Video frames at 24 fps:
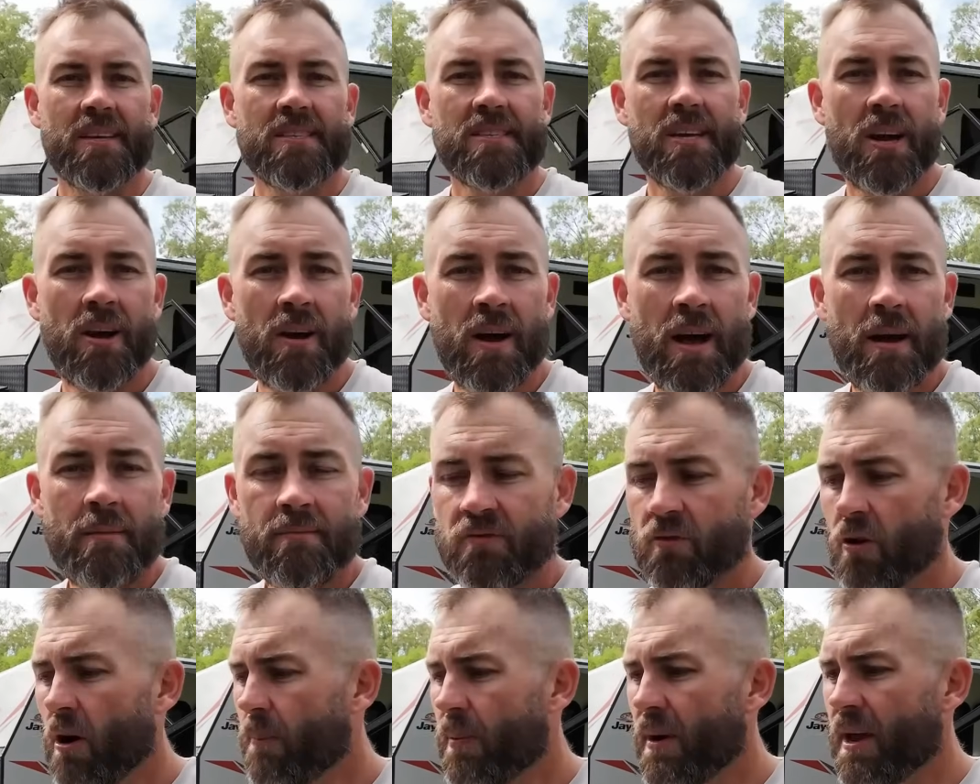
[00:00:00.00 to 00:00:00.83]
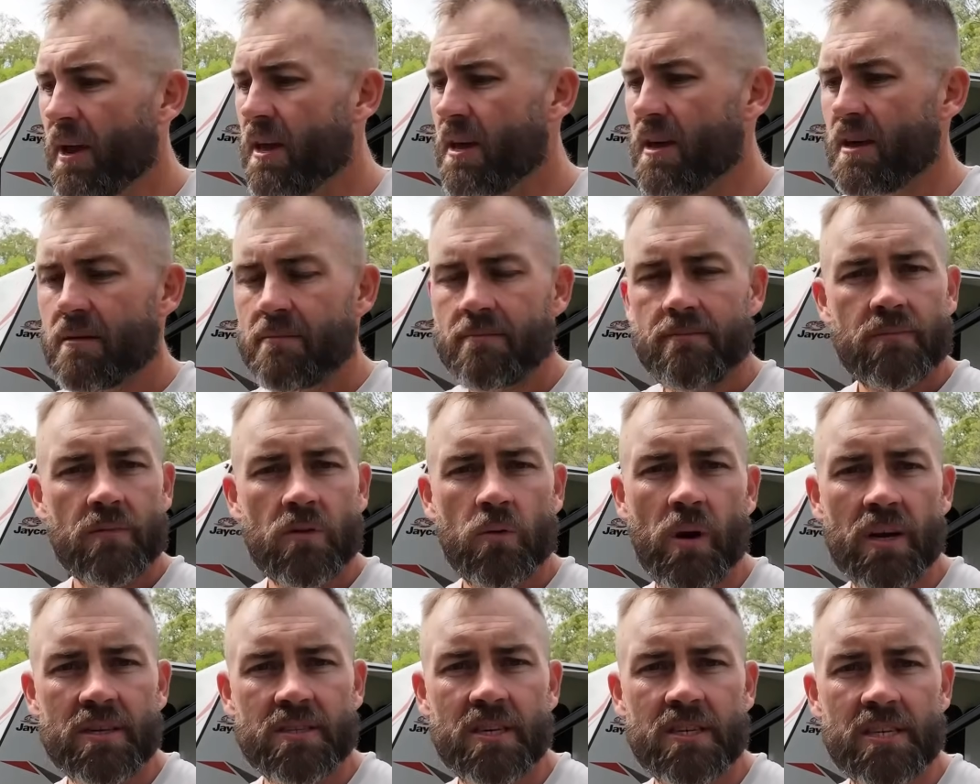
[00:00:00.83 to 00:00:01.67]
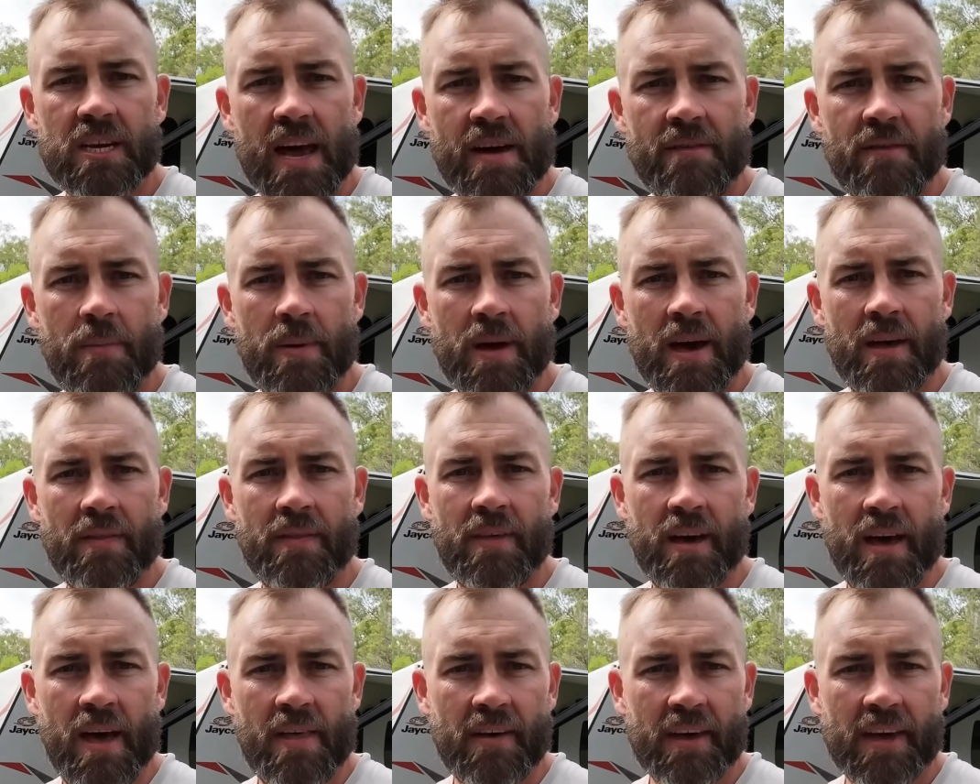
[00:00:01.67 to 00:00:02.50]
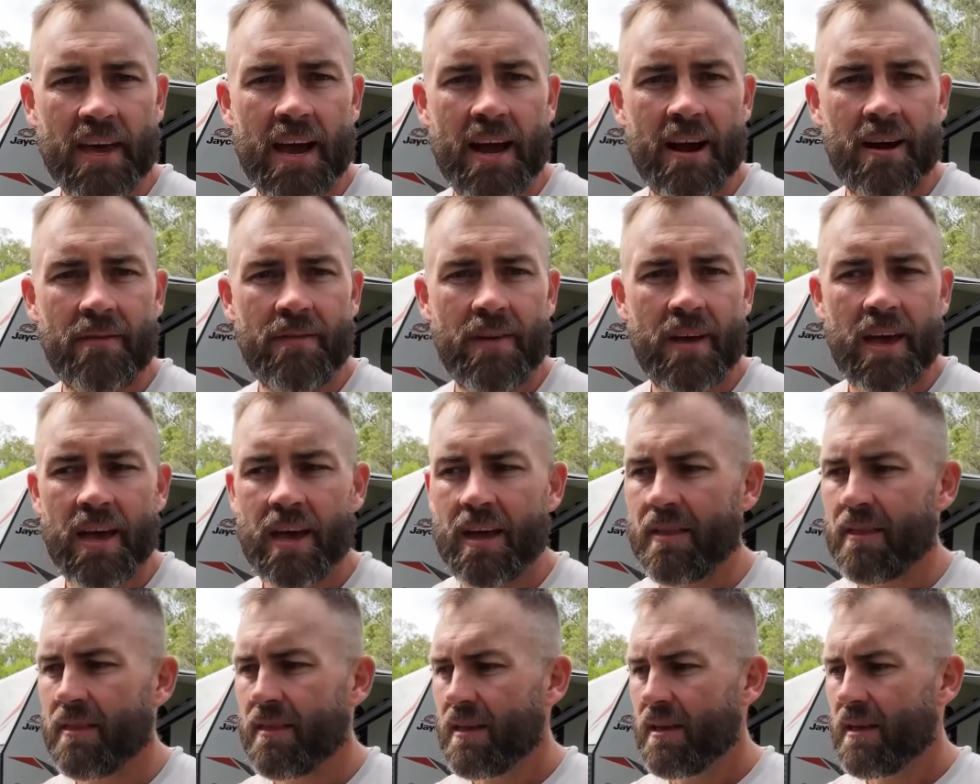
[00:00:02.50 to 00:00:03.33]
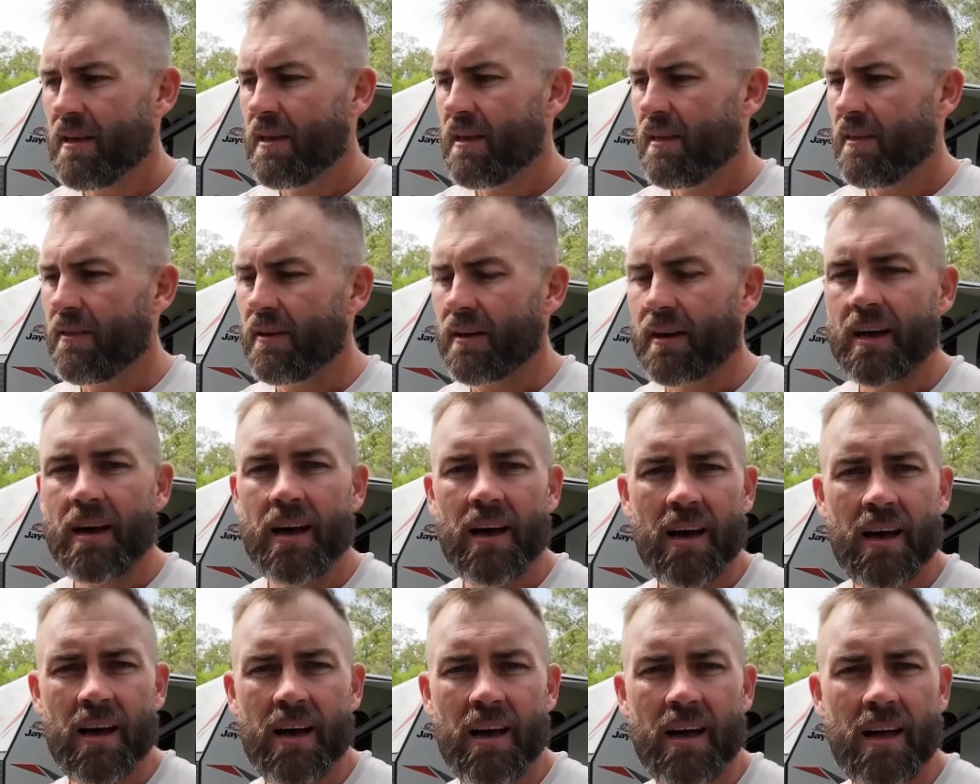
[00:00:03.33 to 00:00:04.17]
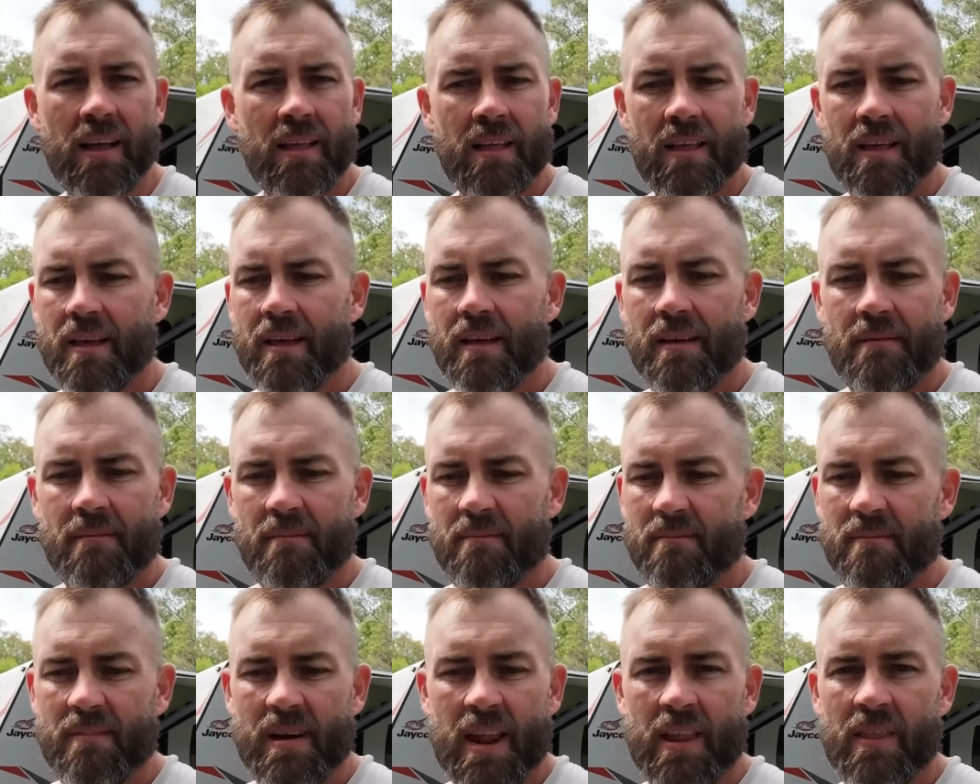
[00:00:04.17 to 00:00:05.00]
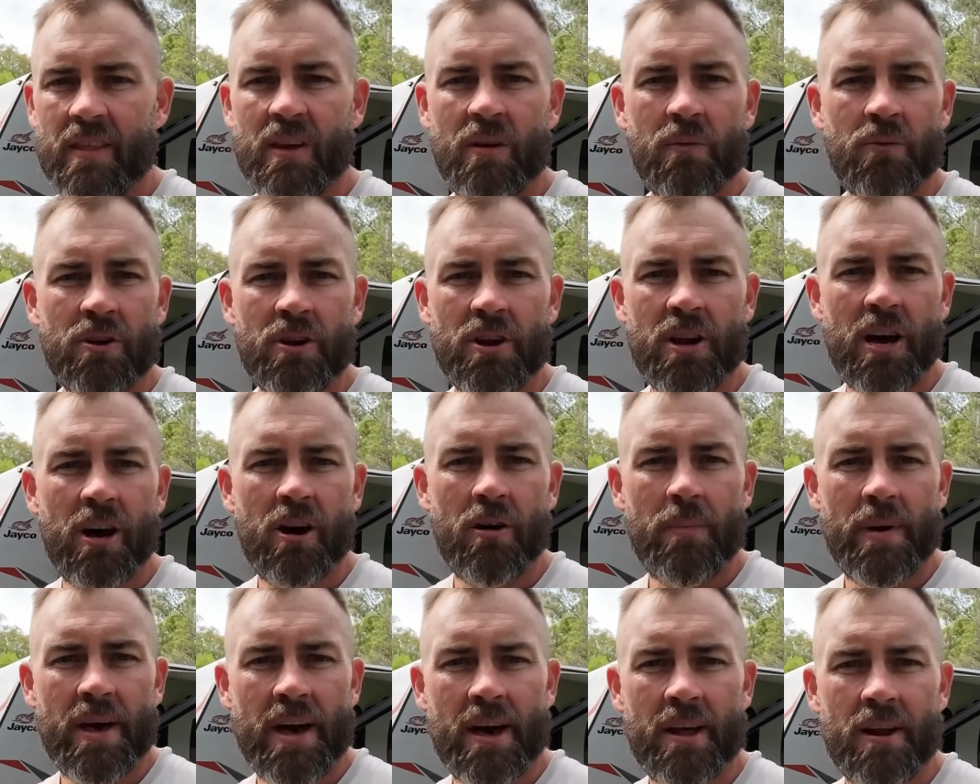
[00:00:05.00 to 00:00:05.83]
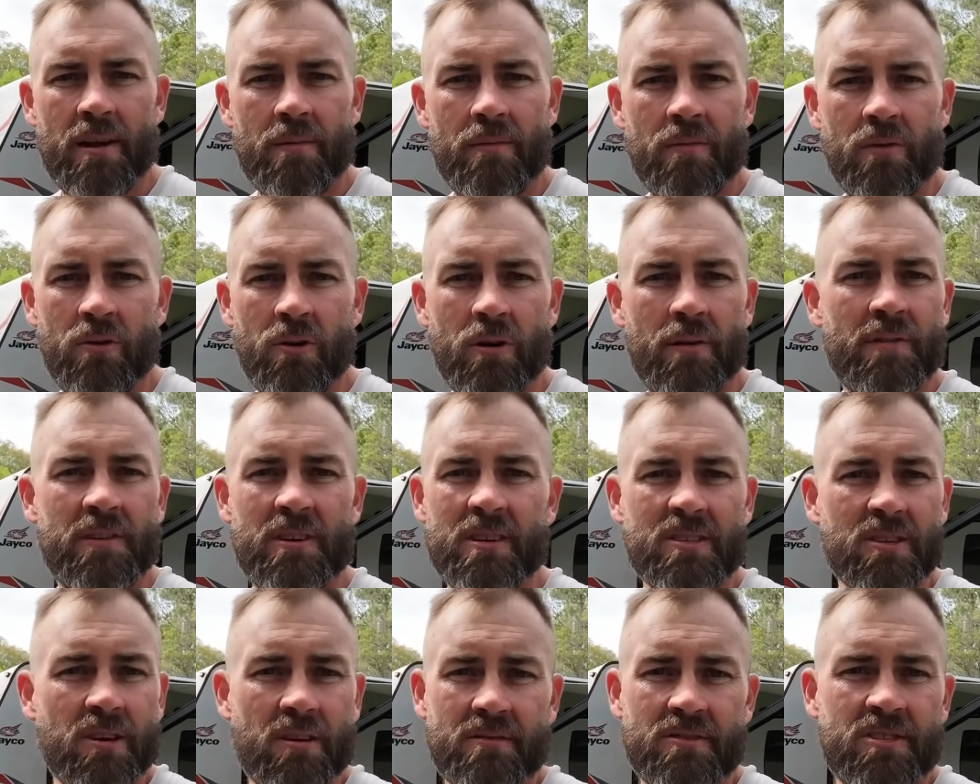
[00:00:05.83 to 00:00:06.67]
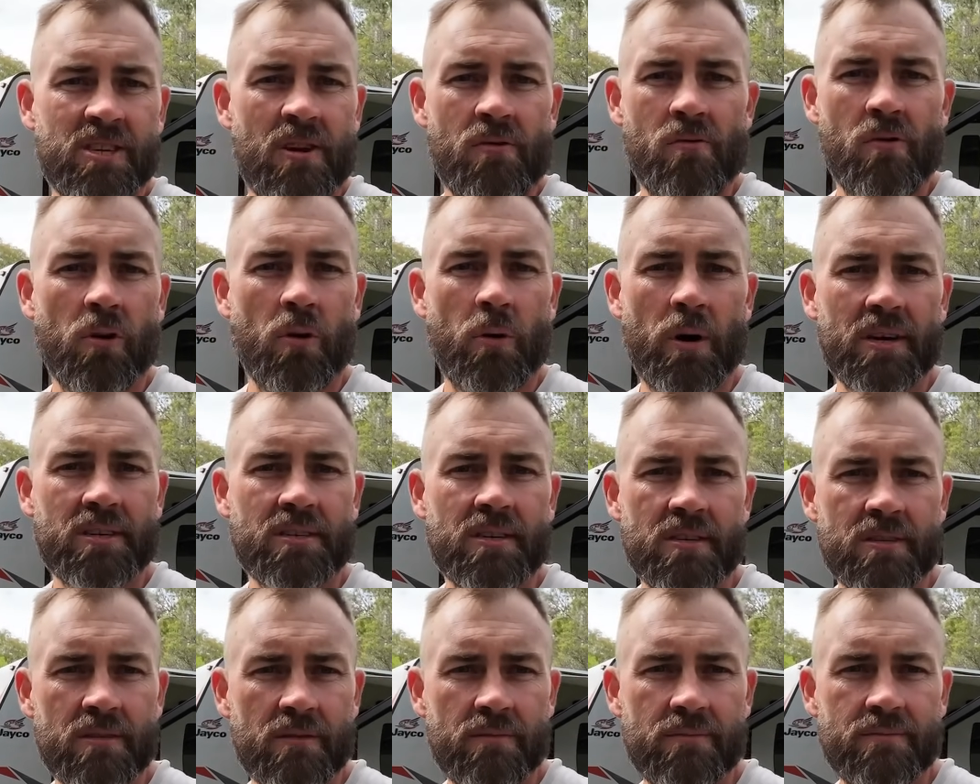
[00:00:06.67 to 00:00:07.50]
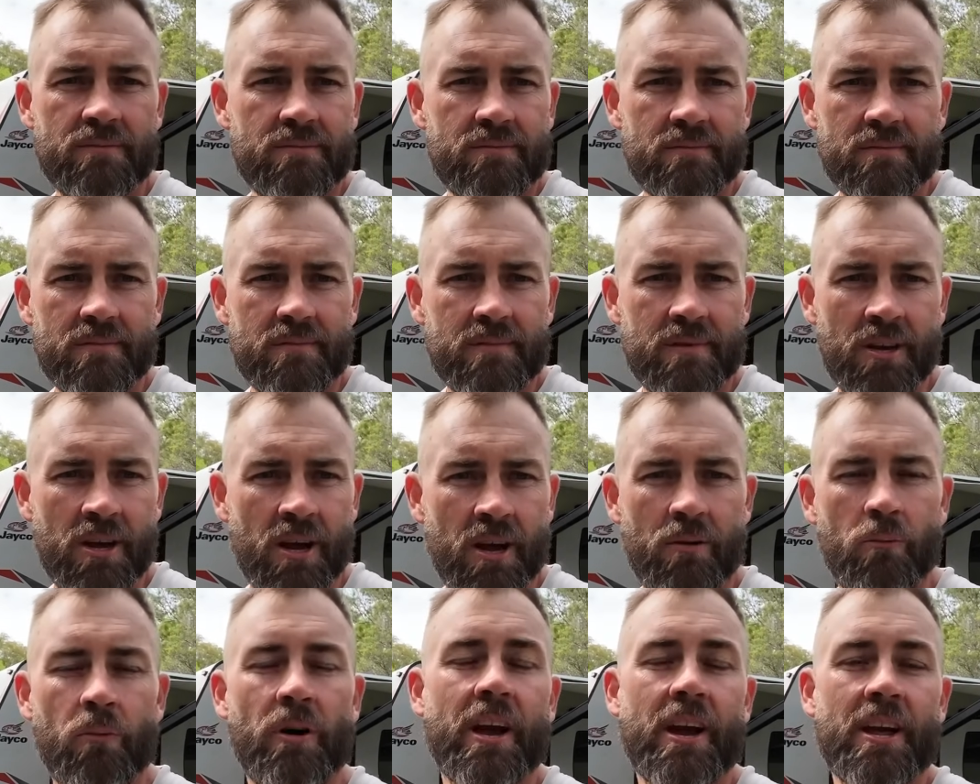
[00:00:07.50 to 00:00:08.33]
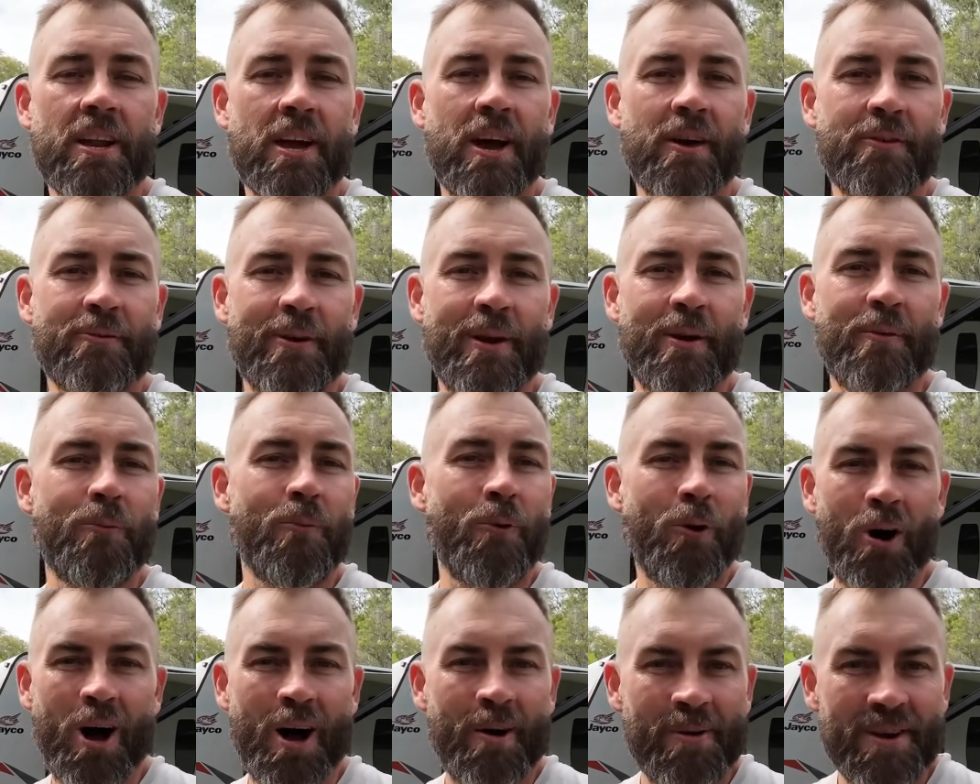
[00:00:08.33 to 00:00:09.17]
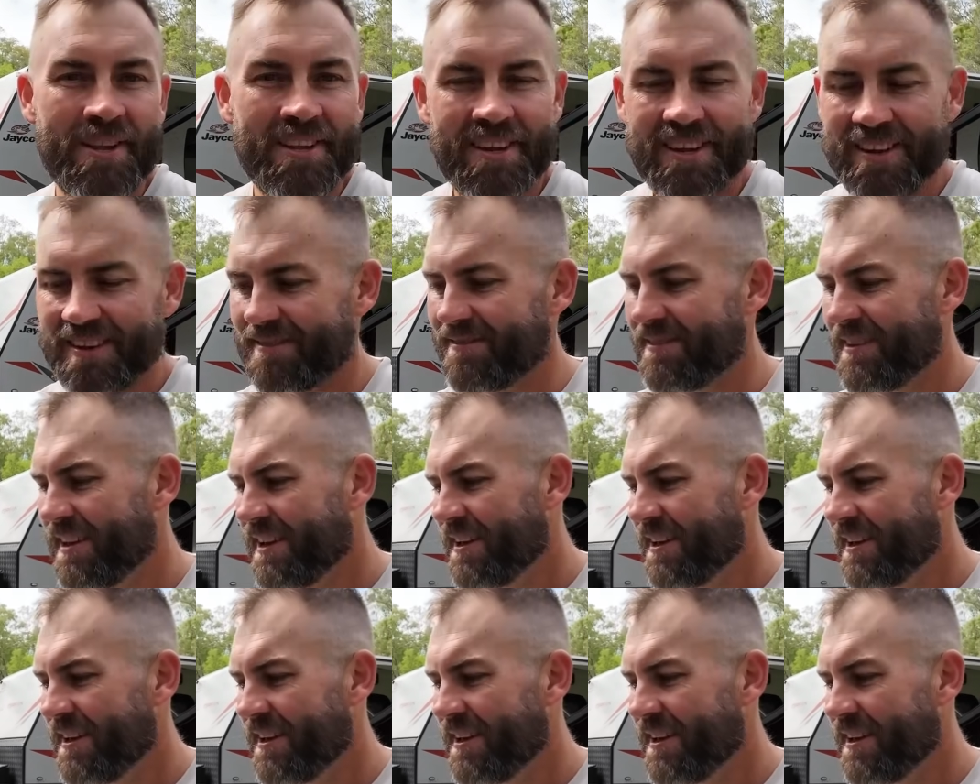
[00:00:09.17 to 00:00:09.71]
so drop any questions you have about the caravan, the car, anything you want to know about them, or if you just got general questions of, we're going to go through why we did it.